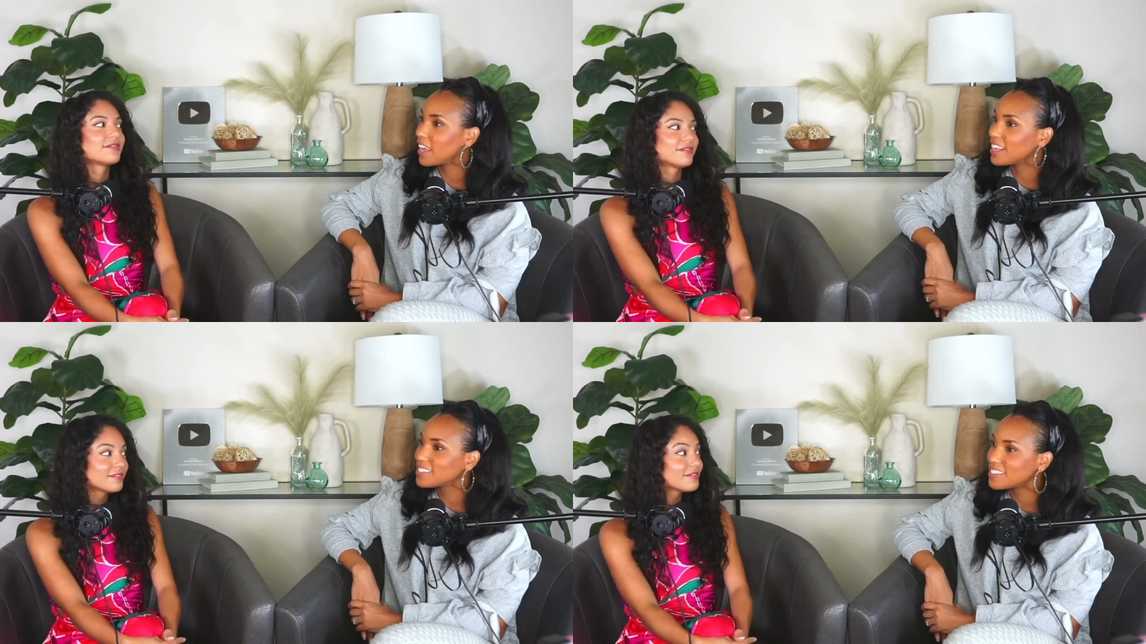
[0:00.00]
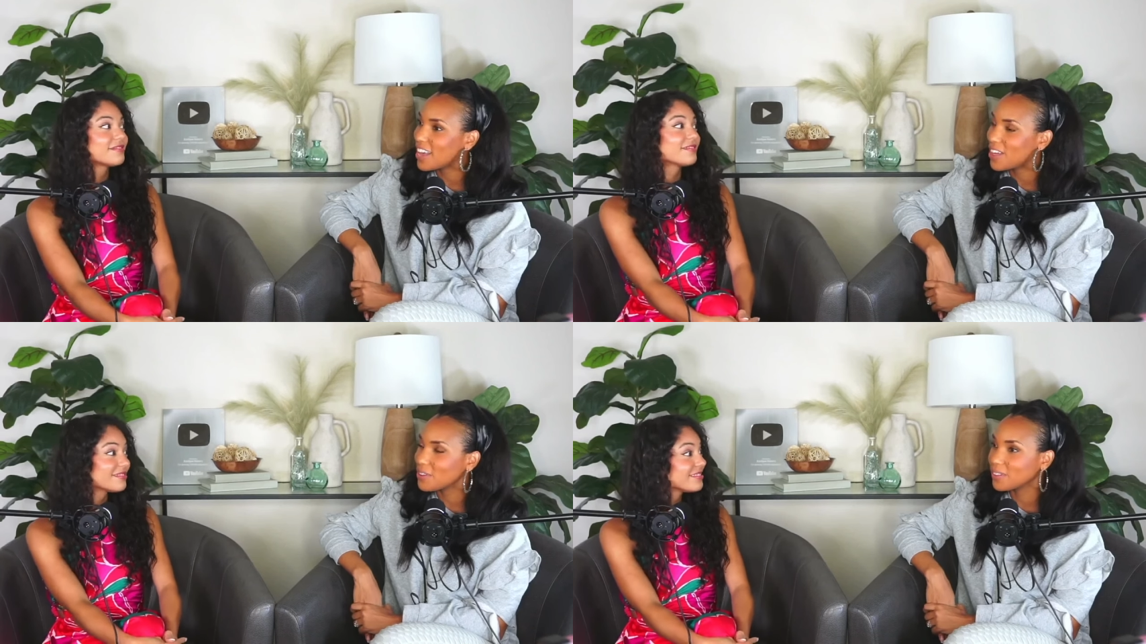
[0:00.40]
Speaker 1: against the
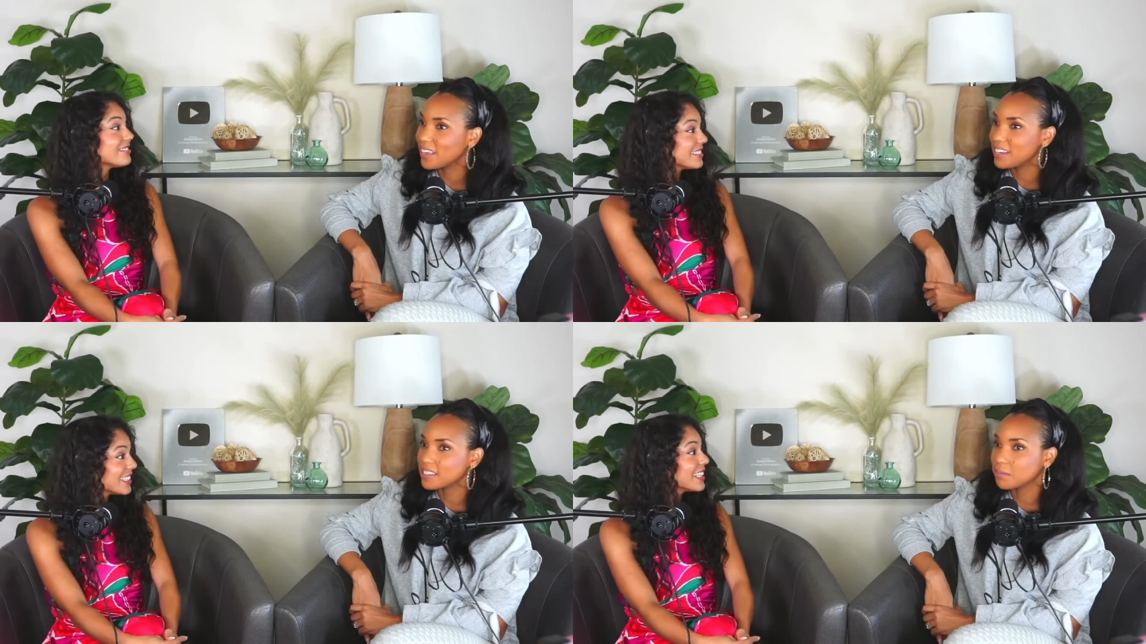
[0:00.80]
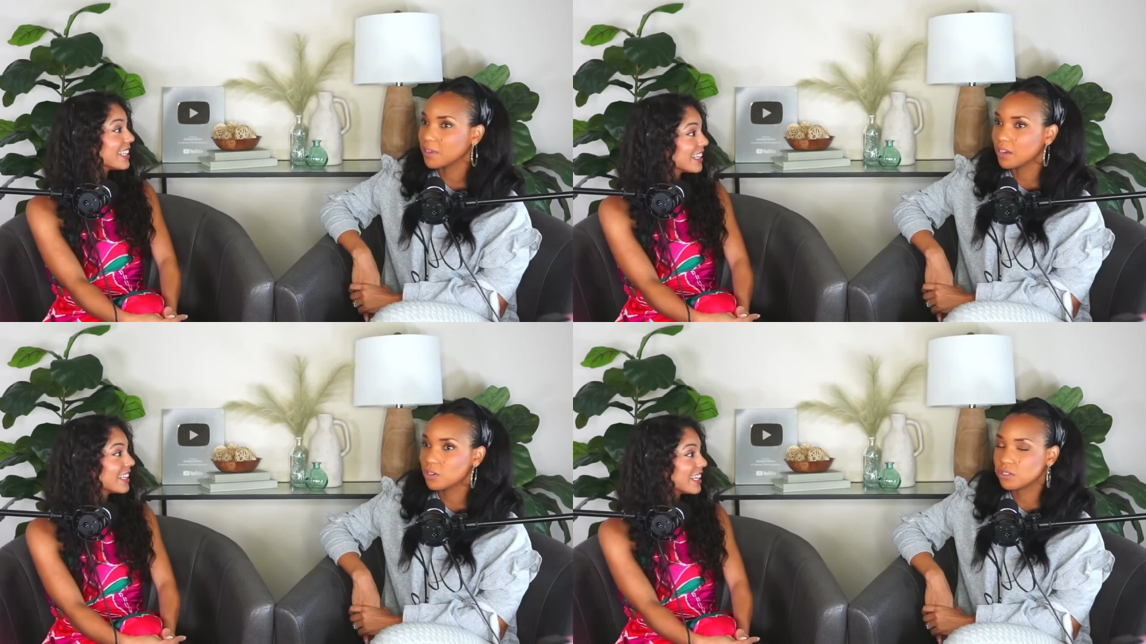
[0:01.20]
other ladies, I'm
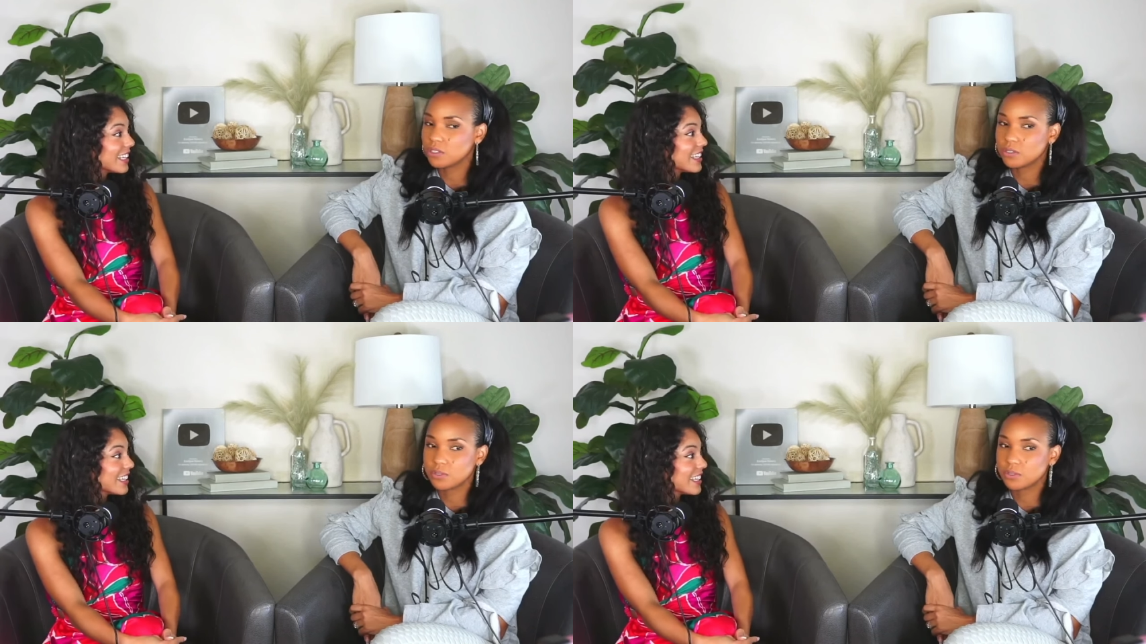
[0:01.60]
like, oh shoot.